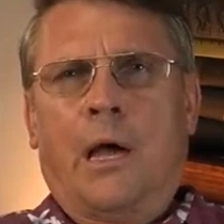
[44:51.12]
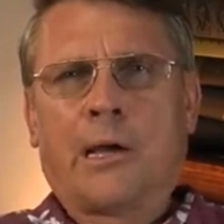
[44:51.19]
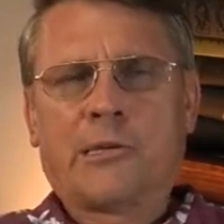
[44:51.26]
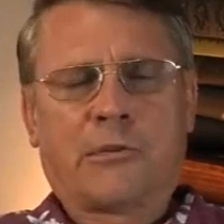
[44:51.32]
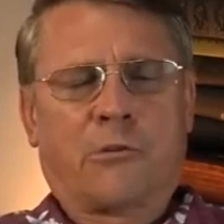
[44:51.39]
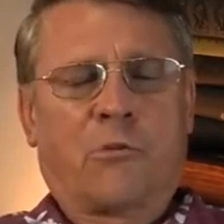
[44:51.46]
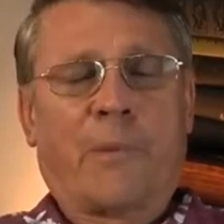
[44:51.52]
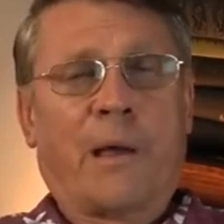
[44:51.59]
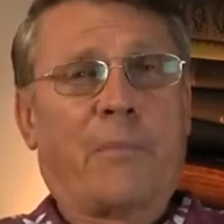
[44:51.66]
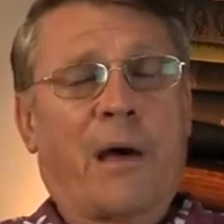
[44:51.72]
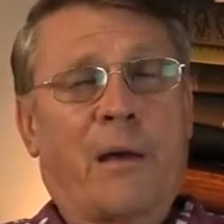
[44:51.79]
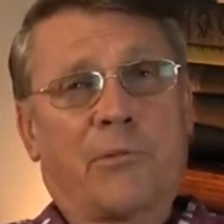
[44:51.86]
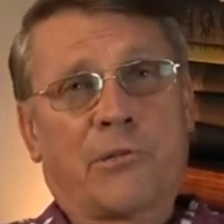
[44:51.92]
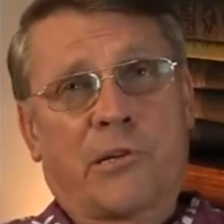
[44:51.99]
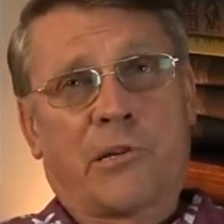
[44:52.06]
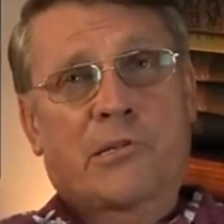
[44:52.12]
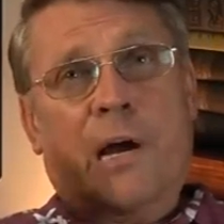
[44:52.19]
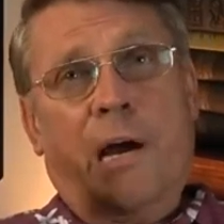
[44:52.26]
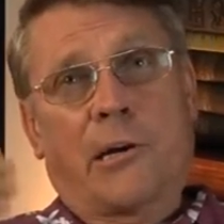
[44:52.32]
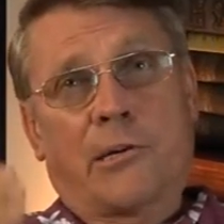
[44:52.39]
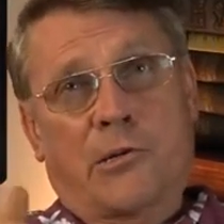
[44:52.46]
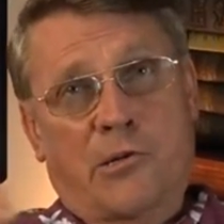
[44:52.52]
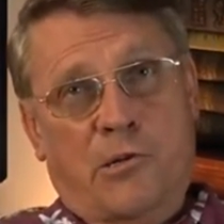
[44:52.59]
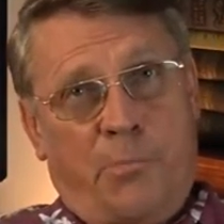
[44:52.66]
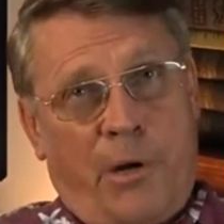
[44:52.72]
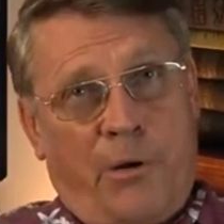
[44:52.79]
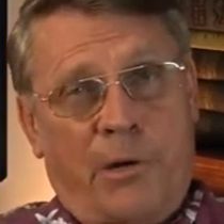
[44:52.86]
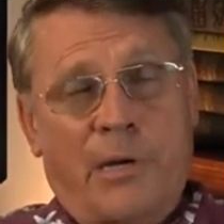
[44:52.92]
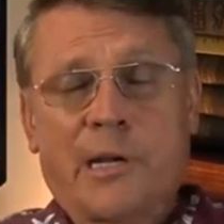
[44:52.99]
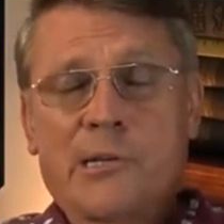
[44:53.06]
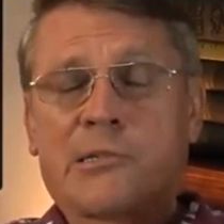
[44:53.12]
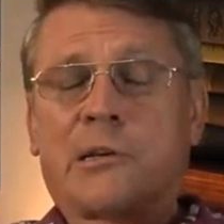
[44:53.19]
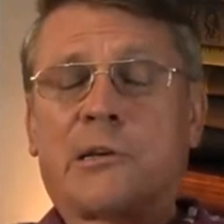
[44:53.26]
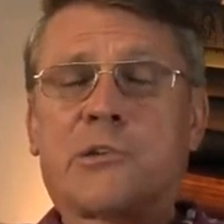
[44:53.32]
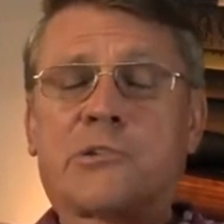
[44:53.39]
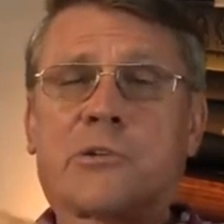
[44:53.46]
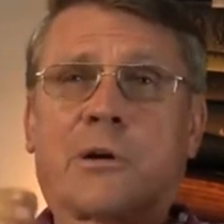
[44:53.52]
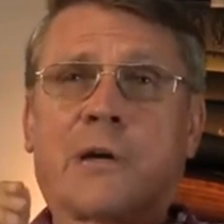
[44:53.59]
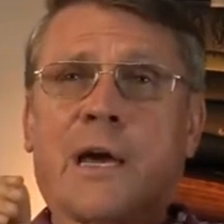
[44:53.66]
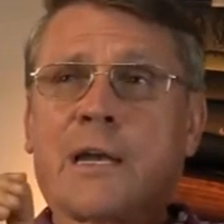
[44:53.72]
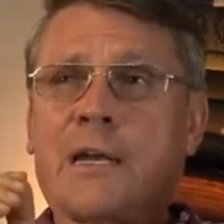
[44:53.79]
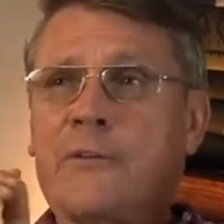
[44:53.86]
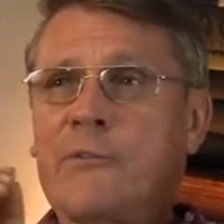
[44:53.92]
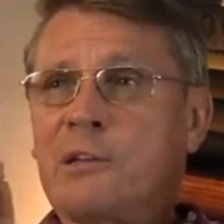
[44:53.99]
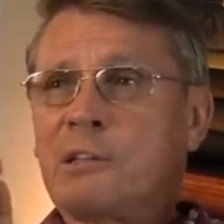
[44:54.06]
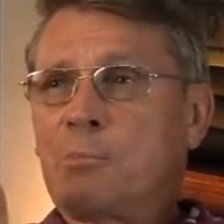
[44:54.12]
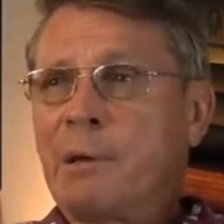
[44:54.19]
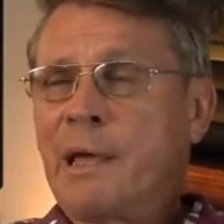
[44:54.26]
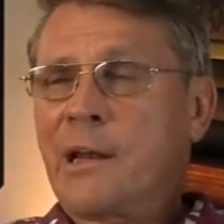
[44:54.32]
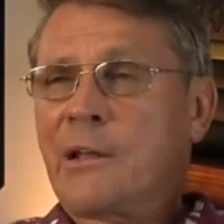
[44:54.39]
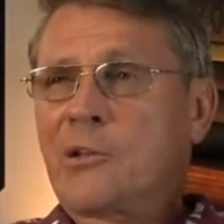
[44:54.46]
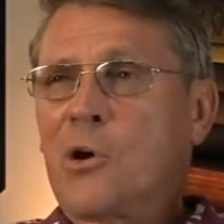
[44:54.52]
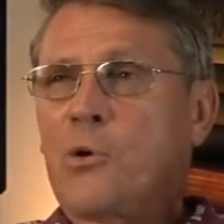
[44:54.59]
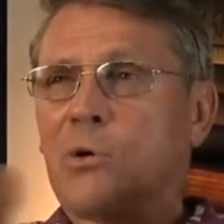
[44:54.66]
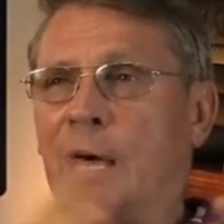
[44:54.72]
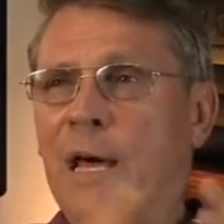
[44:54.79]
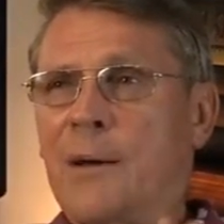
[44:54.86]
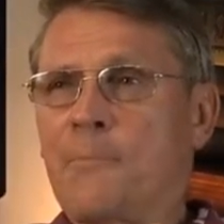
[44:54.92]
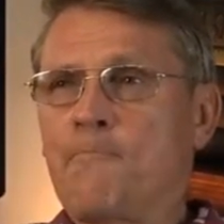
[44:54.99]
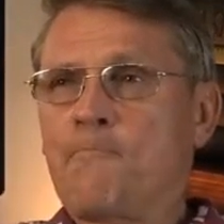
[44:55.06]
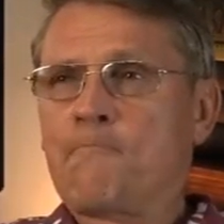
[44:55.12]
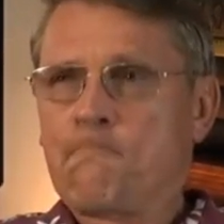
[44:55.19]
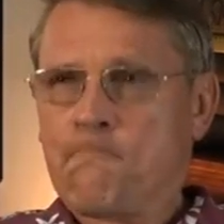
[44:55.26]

I said, well, my Bible says God is a spirit. I said, does your God live on the planet Kolob?